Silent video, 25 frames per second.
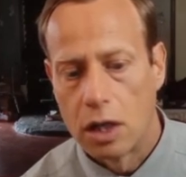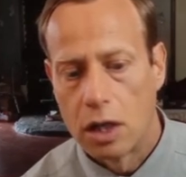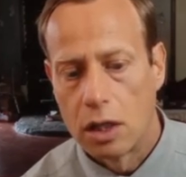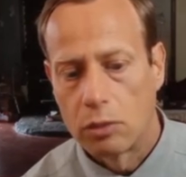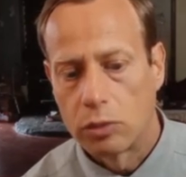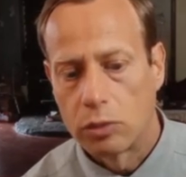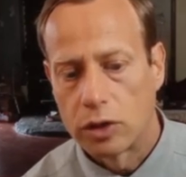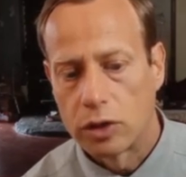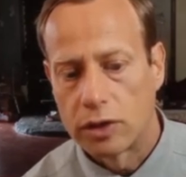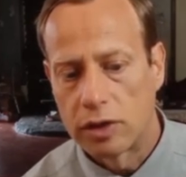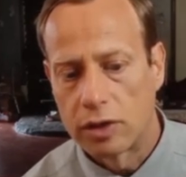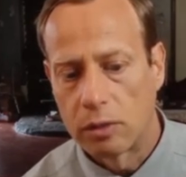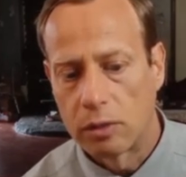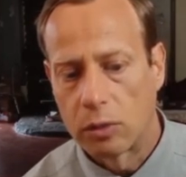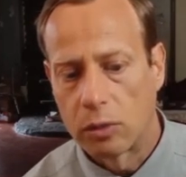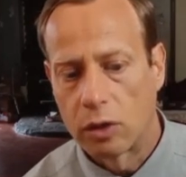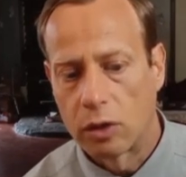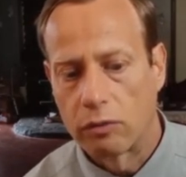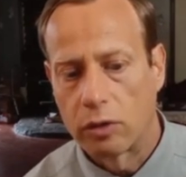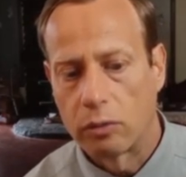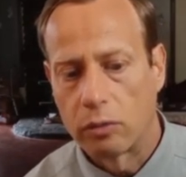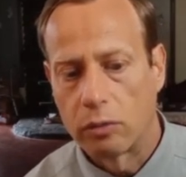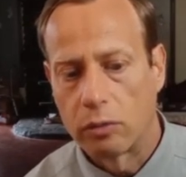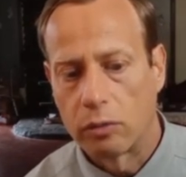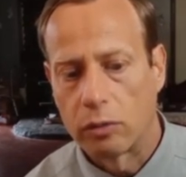But some of
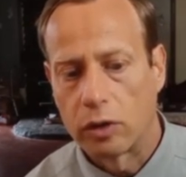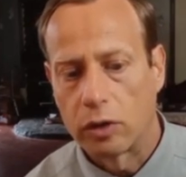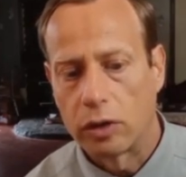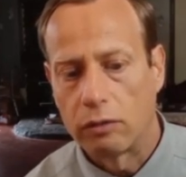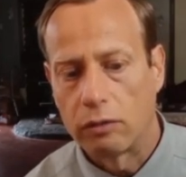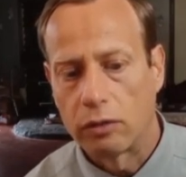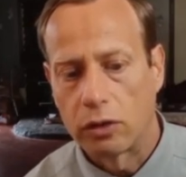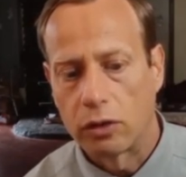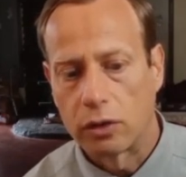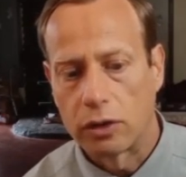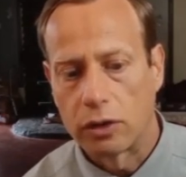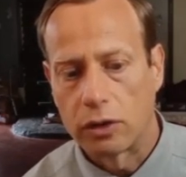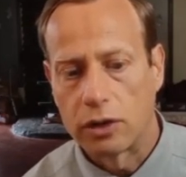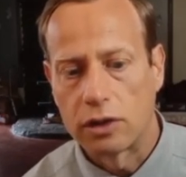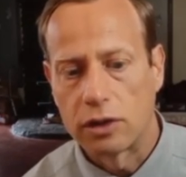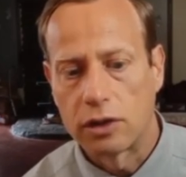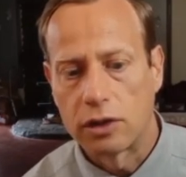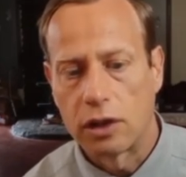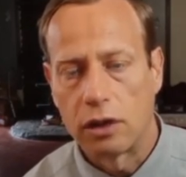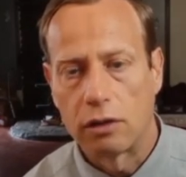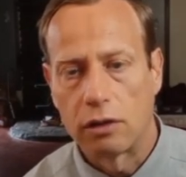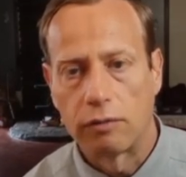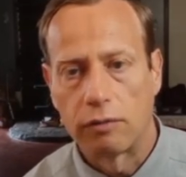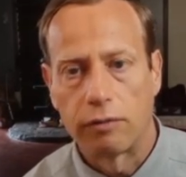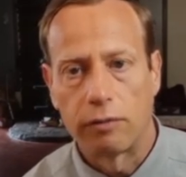them, even though they say
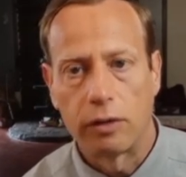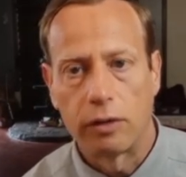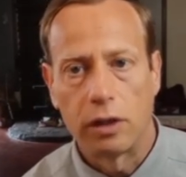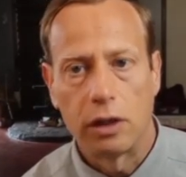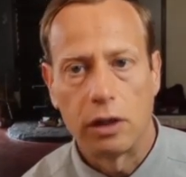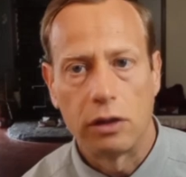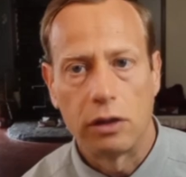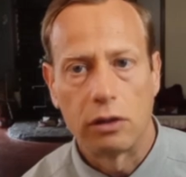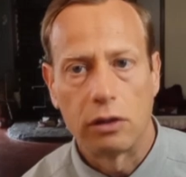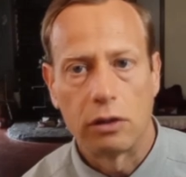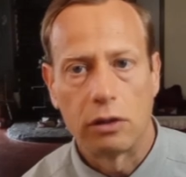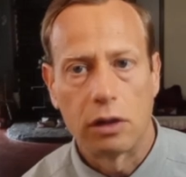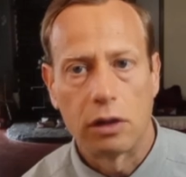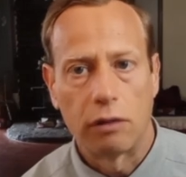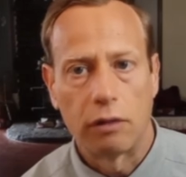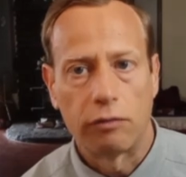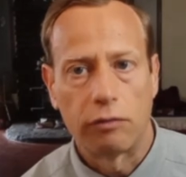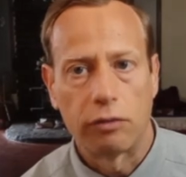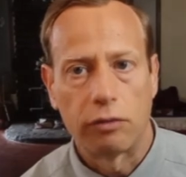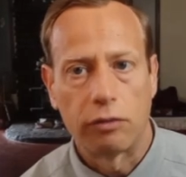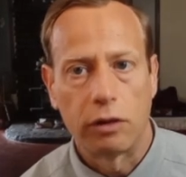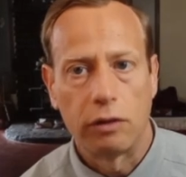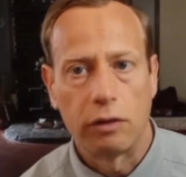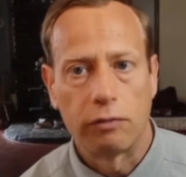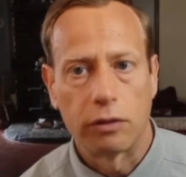they're free, they're not
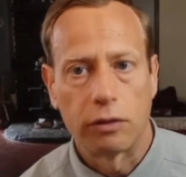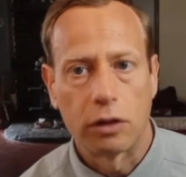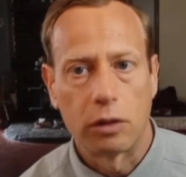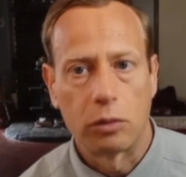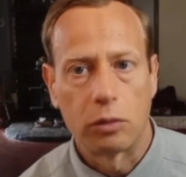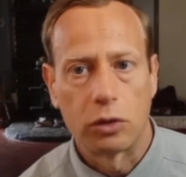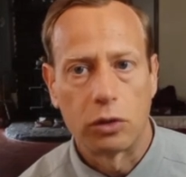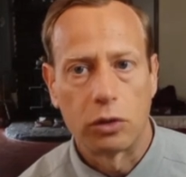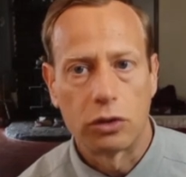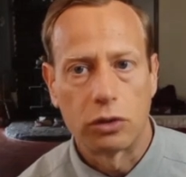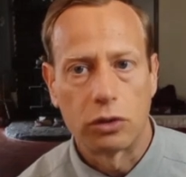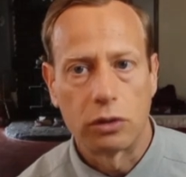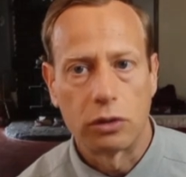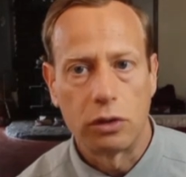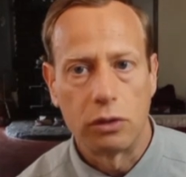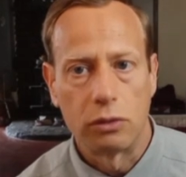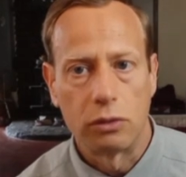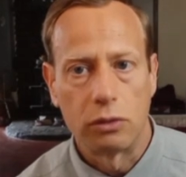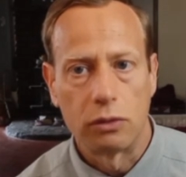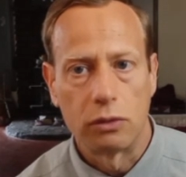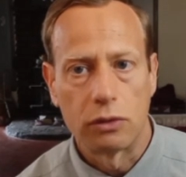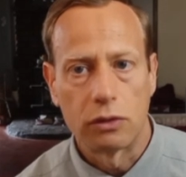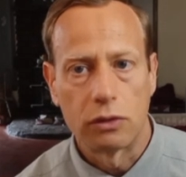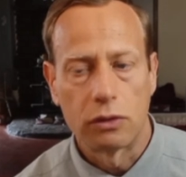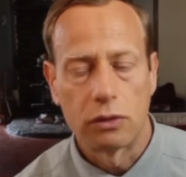free for commercial
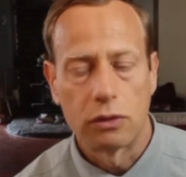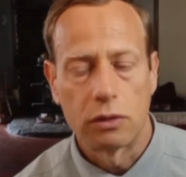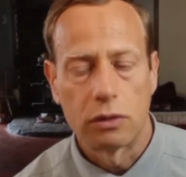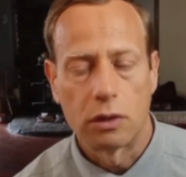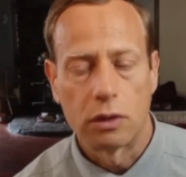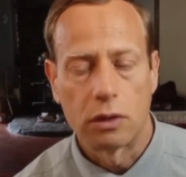use.